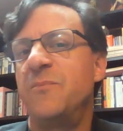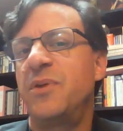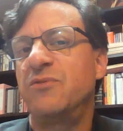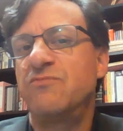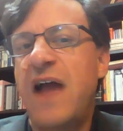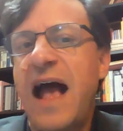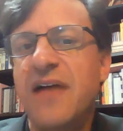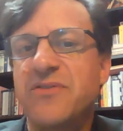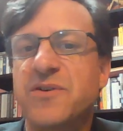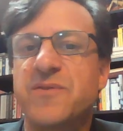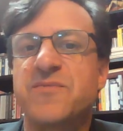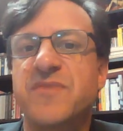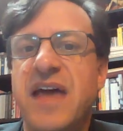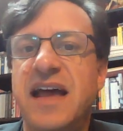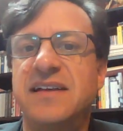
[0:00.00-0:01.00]
but
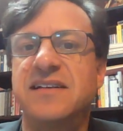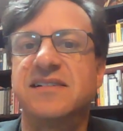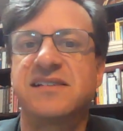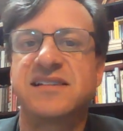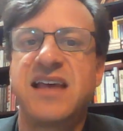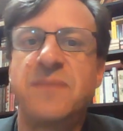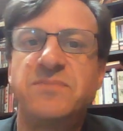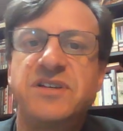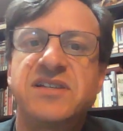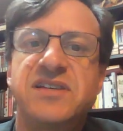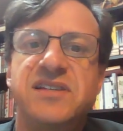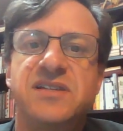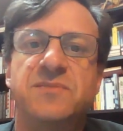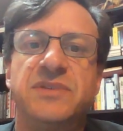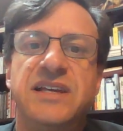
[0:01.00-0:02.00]
rather that
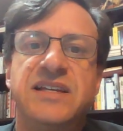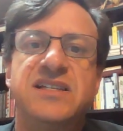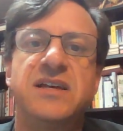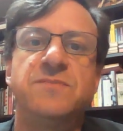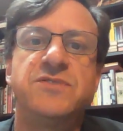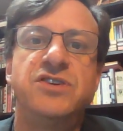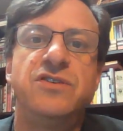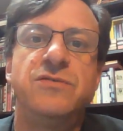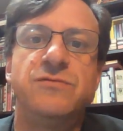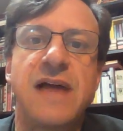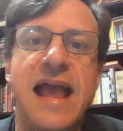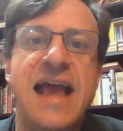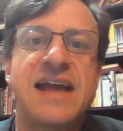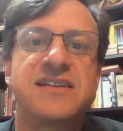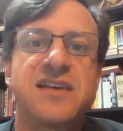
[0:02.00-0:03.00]
skepticism leads him
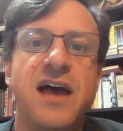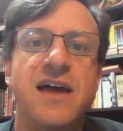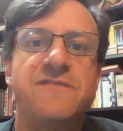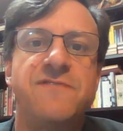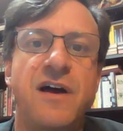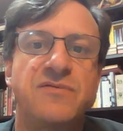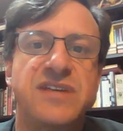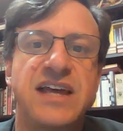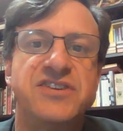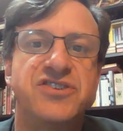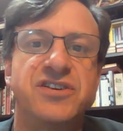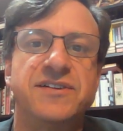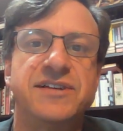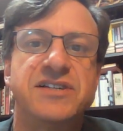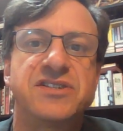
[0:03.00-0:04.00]
to
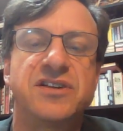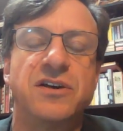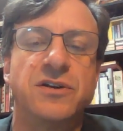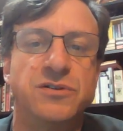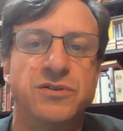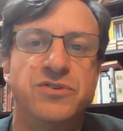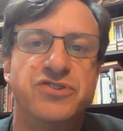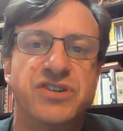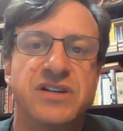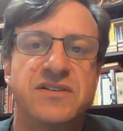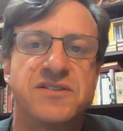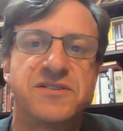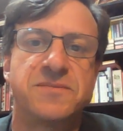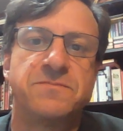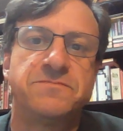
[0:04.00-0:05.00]
anti-foundationalist
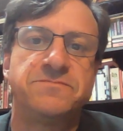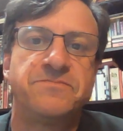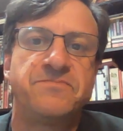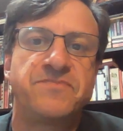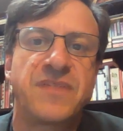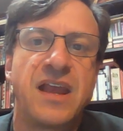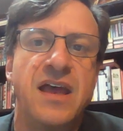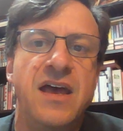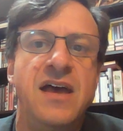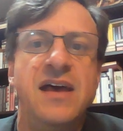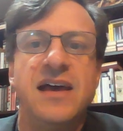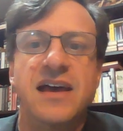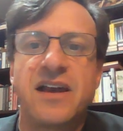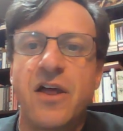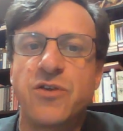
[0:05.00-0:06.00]
conclusions.
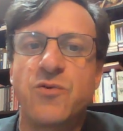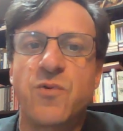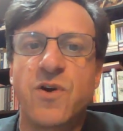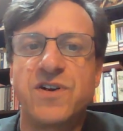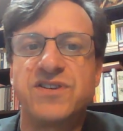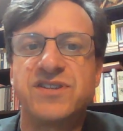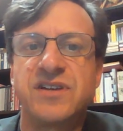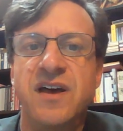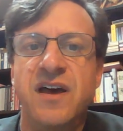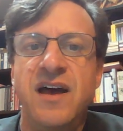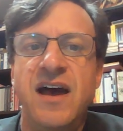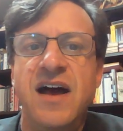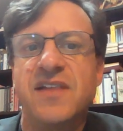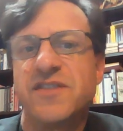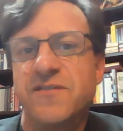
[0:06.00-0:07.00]
In other words,
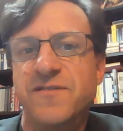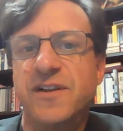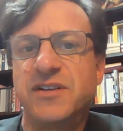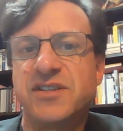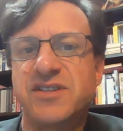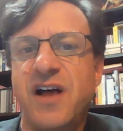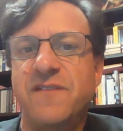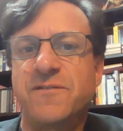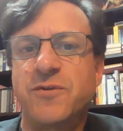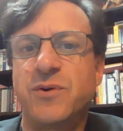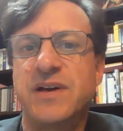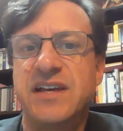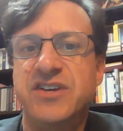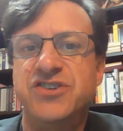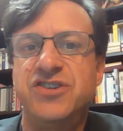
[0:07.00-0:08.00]
the
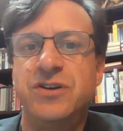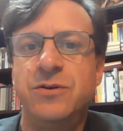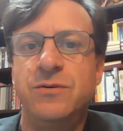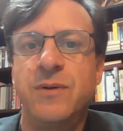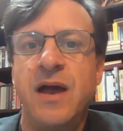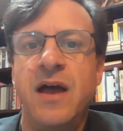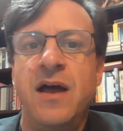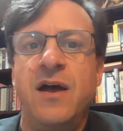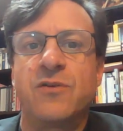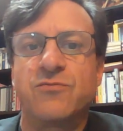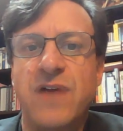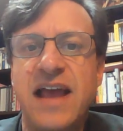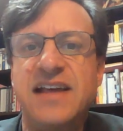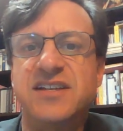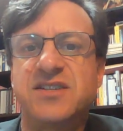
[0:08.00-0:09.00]
philosophical issue
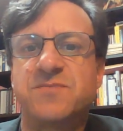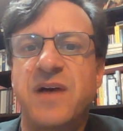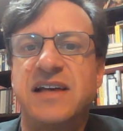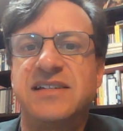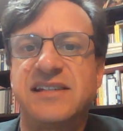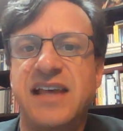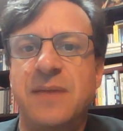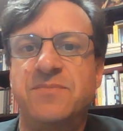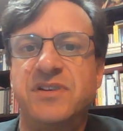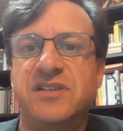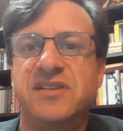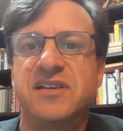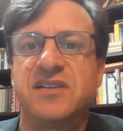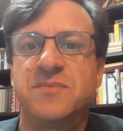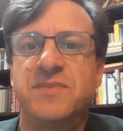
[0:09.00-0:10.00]
raised by
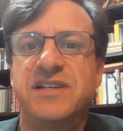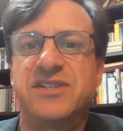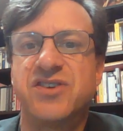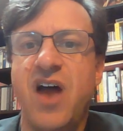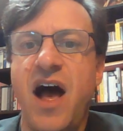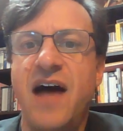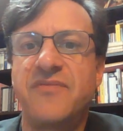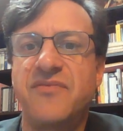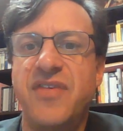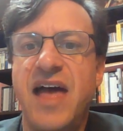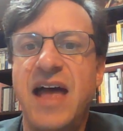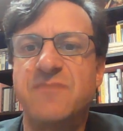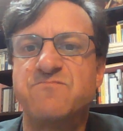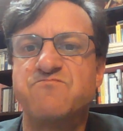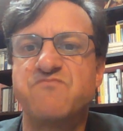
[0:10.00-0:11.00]
skepticism is not
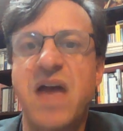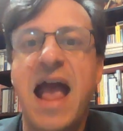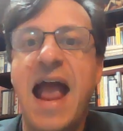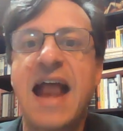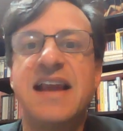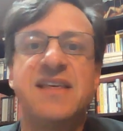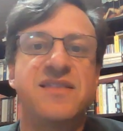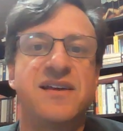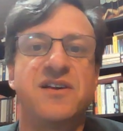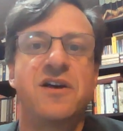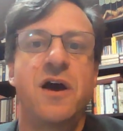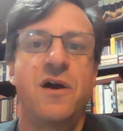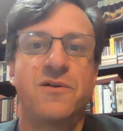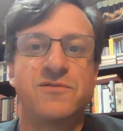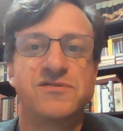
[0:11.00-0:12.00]
that anything
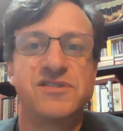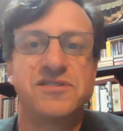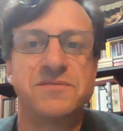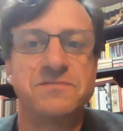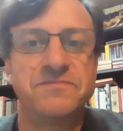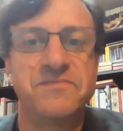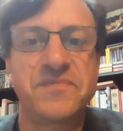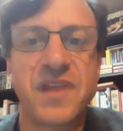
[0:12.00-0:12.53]
goes.